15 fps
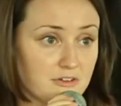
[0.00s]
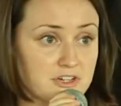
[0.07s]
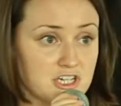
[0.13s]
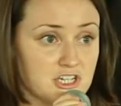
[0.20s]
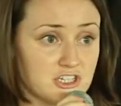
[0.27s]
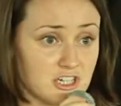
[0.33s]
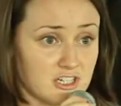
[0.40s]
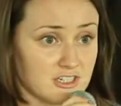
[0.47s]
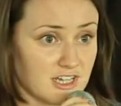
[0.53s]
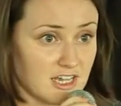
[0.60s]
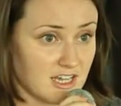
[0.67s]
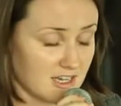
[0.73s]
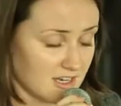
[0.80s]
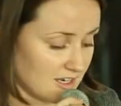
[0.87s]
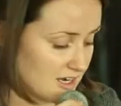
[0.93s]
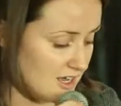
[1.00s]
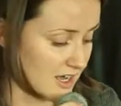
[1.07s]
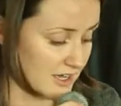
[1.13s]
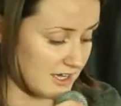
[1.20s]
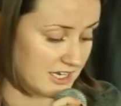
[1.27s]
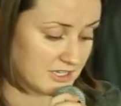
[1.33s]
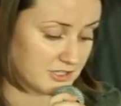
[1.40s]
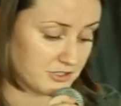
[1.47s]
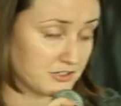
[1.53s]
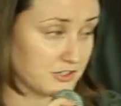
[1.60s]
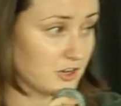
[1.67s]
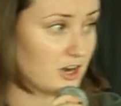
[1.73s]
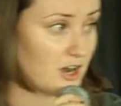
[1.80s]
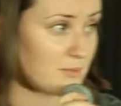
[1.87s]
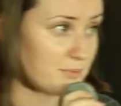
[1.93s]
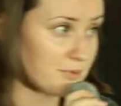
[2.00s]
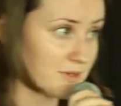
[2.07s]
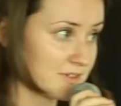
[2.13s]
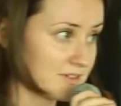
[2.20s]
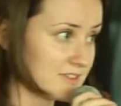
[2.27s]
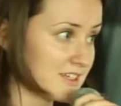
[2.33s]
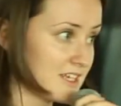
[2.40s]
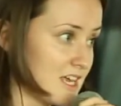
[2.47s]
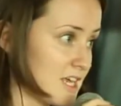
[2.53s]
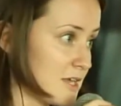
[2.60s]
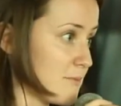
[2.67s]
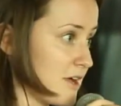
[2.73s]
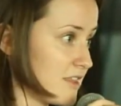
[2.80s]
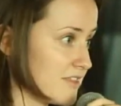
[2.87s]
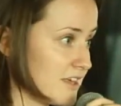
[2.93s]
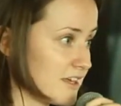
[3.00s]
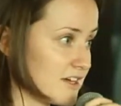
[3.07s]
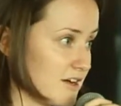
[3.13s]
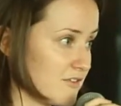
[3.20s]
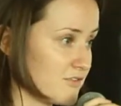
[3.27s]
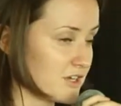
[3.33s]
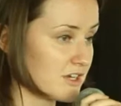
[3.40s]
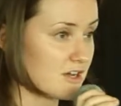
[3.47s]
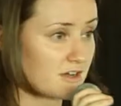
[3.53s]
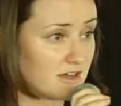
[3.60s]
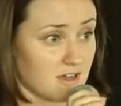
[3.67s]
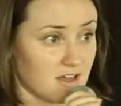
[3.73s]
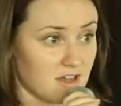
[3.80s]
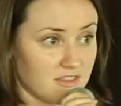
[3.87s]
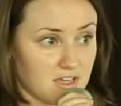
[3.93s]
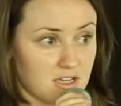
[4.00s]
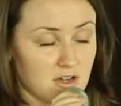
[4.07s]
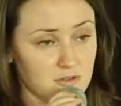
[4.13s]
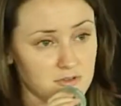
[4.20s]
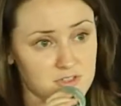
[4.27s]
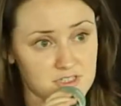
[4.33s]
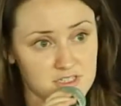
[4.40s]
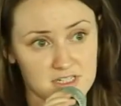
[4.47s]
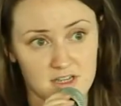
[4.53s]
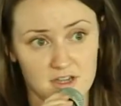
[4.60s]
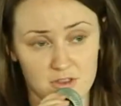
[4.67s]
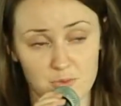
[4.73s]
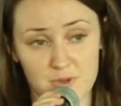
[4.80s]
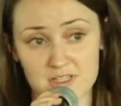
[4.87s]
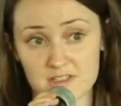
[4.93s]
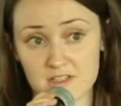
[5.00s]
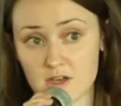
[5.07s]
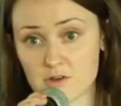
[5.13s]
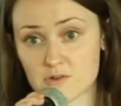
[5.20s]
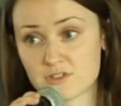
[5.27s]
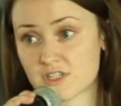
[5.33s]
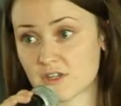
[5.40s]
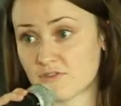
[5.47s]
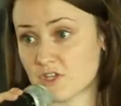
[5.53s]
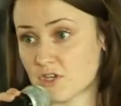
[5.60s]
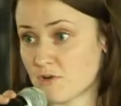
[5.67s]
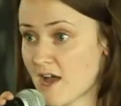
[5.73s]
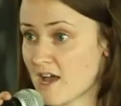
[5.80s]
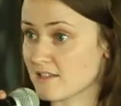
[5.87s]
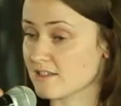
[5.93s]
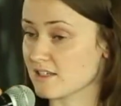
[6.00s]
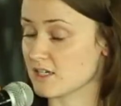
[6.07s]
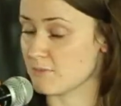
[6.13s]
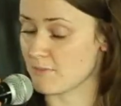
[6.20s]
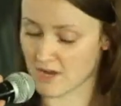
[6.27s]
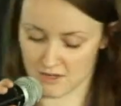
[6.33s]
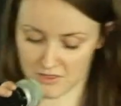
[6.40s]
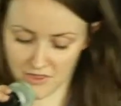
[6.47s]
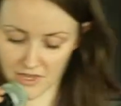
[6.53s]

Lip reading: region in Eastern Europe. You might think of the west coast of the U.S., and you might